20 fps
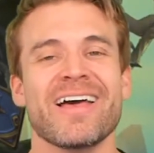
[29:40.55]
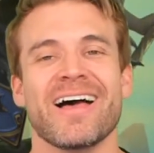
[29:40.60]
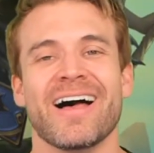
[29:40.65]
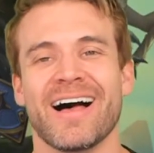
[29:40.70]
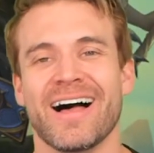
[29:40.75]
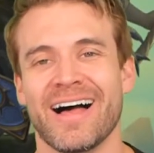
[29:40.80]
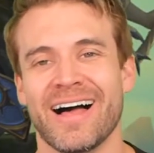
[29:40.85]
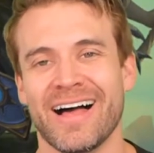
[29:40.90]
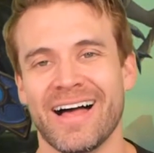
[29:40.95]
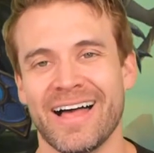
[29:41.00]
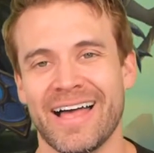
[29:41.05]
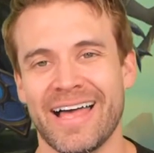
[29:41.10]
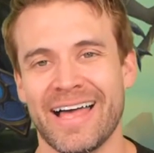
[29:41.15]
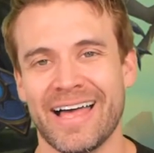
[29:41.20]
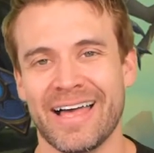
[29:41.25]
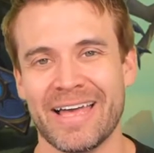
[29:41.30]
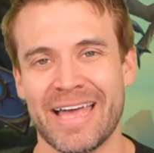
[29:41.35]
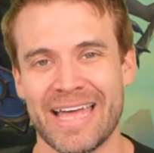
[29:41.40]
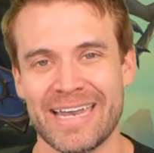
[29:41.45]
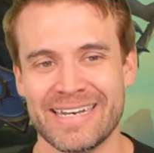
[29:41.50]

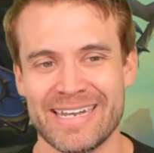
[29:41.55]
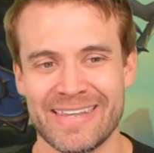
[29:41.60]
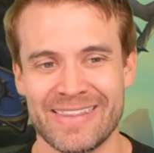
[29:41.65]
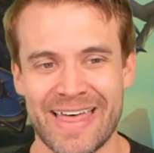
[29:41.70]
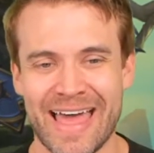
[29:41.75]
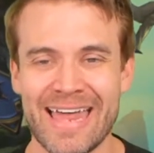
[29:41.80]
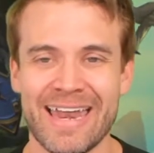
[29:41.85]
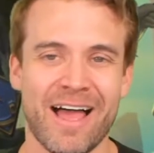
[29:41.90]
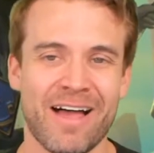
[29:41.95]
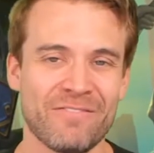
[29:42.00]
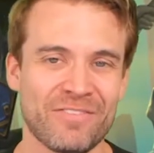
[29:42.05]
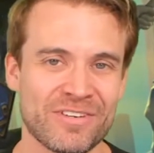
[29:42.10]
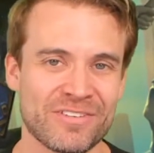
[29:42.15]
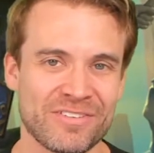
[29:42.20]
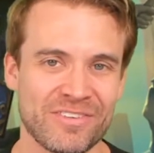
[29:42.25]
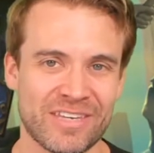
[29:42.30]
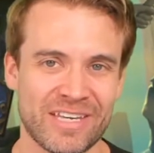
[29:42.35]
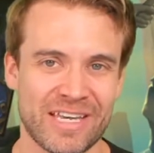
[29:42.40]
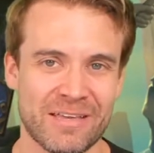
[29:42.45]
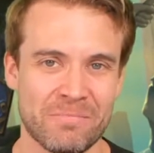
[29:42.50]
And that
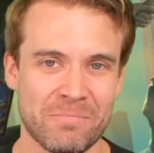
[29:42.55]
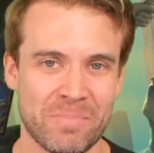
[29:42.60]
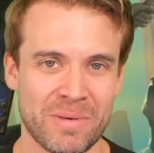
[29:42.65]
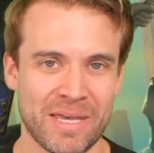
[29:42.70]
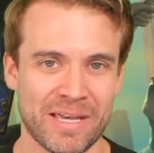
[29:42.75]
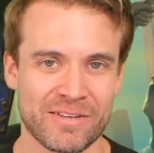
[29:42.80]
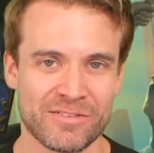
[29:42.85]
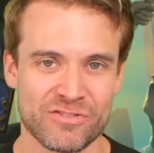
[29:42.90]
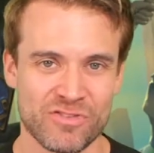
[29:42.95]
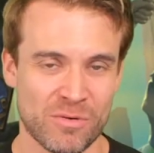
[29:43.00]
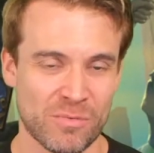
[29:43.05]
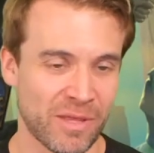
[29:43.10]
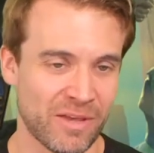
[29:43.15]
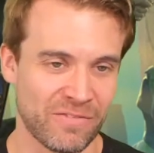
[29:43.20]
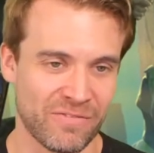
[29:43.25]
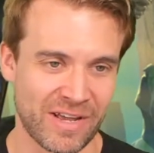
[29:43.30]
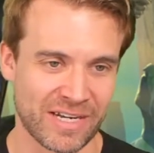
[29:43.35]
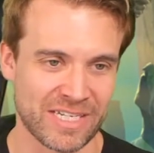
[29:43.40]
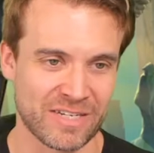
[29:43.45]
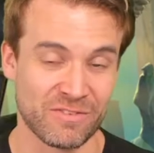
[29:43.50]
obviously can be extremely
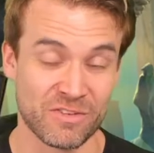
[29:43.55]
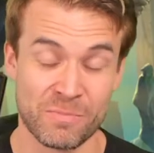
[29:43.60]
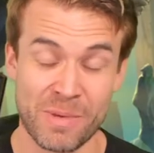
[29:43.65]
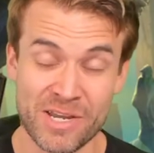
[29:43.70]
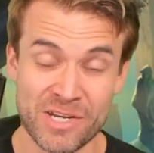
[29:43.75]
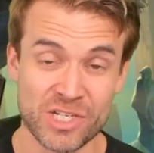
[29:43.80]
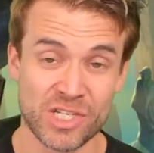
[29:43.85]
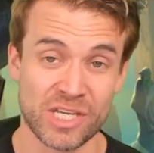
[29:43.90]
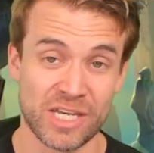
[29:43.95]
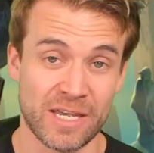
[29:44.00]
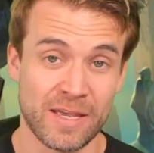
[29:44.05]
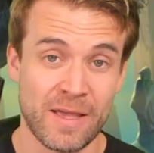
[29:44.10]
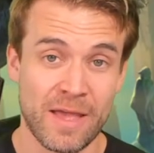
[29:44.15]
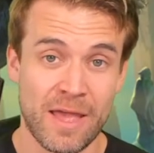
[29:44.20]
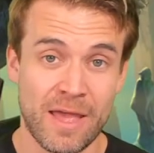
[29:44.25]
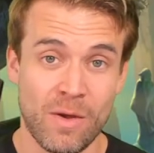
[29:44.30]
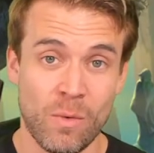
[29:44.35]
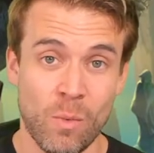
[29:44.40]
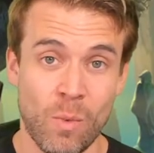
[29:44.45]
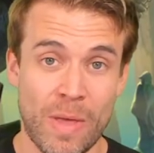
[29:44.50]
effective, especially
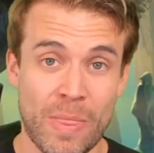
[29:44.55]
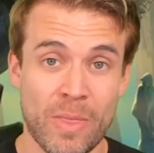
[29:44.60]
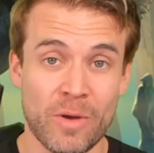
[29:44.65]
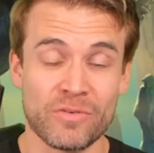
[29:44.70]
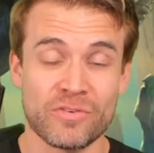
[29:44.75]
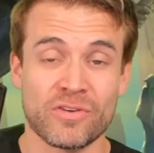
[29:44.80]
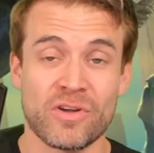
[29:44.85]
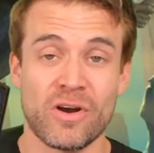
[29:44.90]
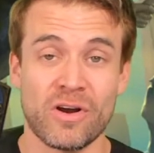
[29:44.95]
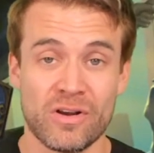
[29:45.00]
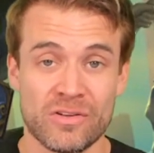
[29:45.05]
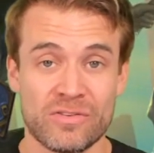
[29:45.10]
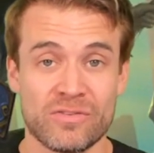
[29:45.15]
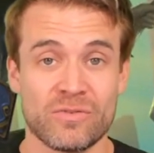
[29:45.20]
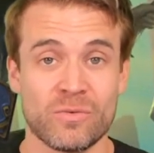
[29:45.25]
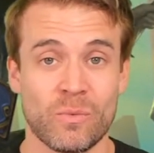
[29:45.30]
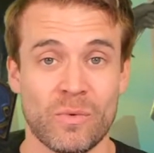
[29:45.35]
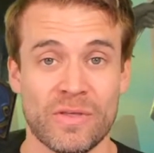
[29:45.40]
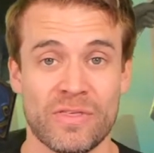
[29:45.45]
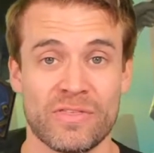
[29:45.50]
when those cards
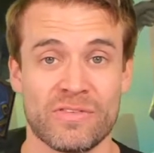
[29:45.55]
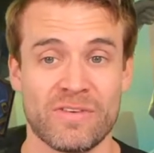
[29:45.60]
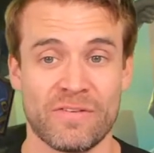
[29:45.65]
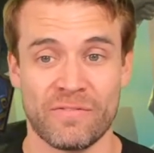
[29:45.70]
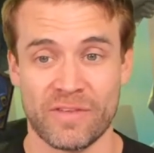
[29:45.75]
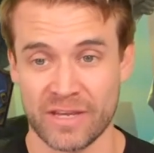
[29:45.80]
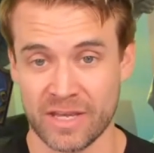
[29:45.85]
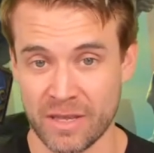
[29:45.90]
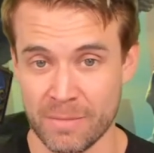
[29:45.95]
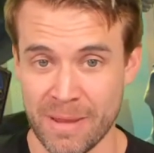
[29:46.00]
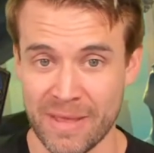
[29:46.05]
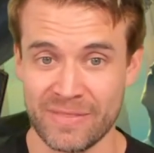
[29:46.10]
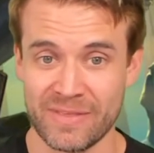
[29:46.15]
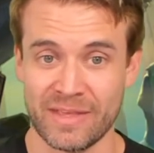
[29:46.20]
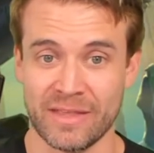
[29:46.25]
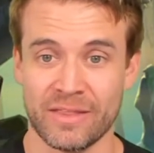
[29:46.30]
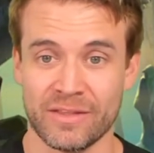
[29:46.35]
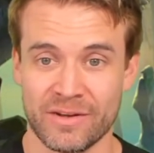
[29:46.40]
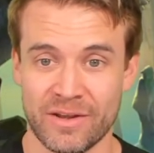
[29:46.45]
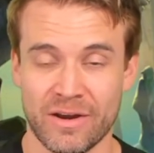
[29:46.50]
with stuff like Command the
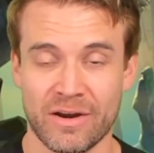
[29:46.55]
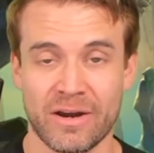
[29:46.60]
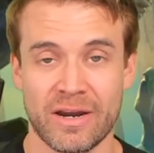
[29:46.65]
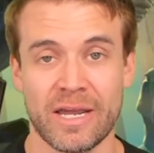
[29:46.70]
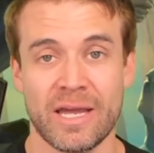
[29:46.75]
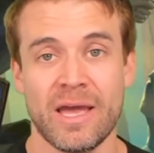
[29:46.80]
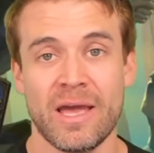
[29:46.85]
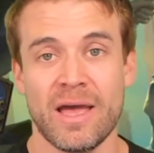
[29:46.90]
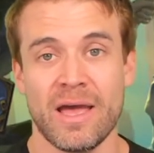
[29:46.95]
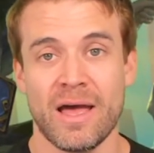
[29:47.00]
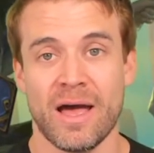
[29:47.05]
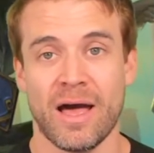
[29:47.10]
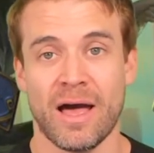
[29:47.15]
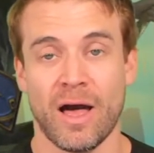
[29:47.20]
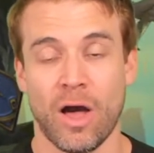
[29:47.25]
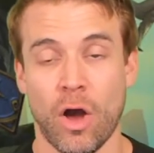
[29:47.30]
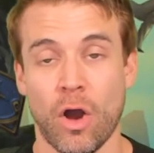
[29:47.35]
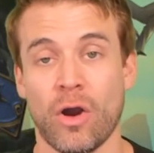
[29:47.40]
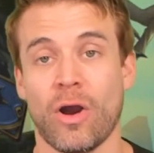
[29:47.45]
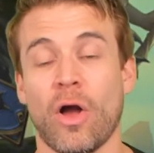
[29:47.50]
Illidari
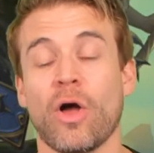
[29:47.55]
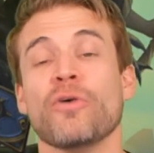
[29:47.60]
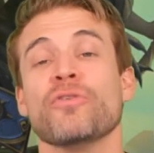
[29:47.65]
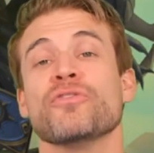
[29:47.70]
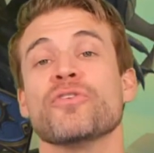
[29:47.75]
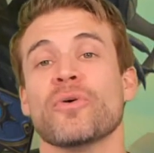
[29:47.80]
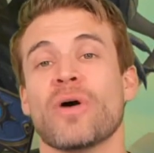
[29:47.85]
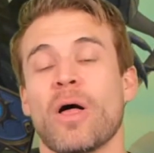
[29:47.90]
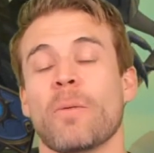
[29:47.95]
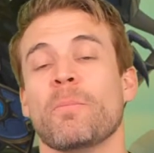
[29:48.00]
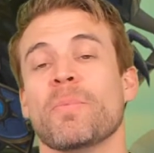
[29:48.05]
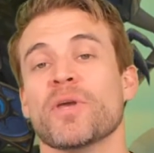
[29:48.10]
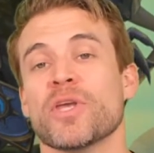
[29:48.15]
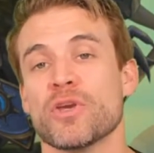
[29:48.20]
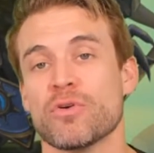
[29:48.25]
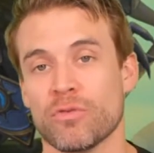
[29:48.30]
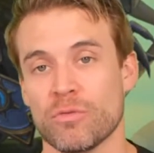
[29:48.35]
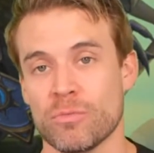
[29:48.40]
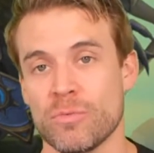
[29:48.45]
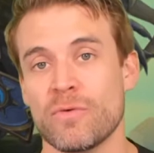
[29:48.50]
are also helping
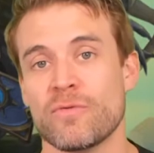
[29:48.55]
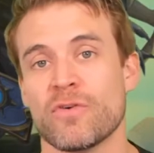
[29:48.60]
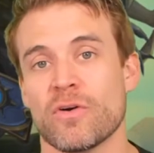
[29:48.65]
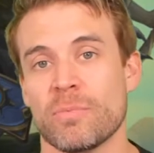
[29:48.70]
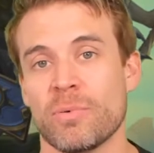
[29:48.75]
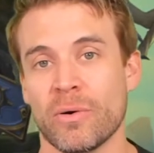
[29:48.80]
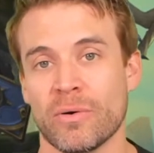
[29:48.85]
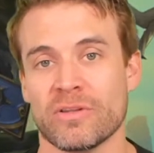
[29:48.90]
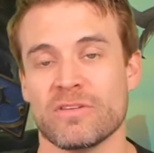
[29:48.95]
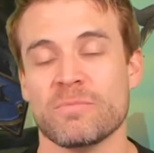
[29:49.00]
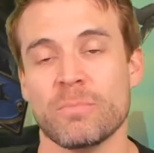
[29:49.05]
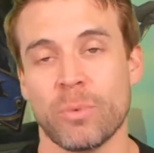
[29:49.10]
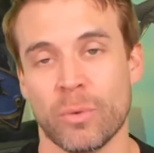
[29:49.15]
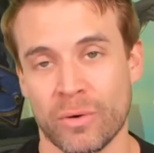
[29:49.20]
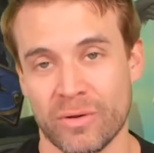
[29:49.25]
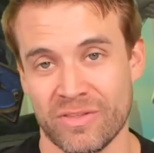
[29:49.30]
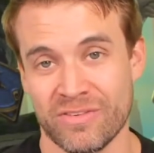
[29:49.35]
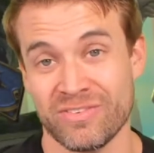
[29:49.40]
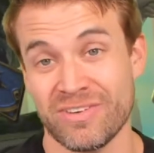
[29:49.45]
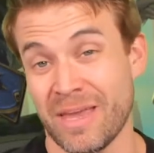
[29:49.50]
you remove your opponent's board
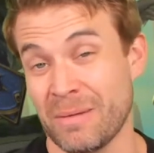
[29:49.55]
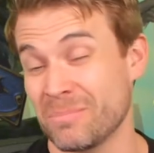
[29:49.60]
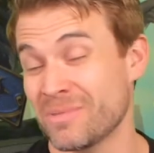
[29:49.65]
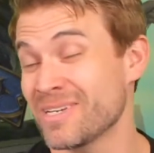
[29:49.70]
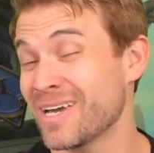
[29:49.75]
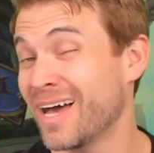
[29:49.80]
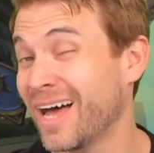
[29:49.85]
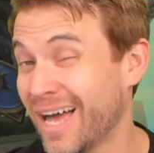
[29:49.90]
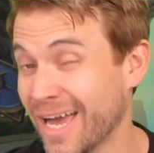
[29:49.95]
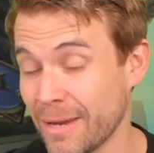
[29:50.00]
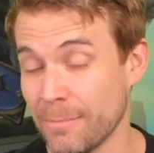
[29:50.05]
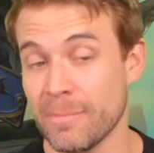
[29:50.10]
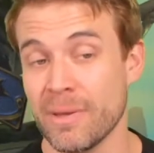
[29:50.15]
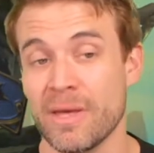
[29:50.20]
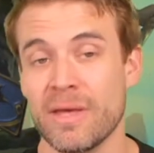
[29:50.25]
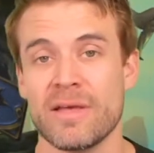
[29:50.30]
at the same time.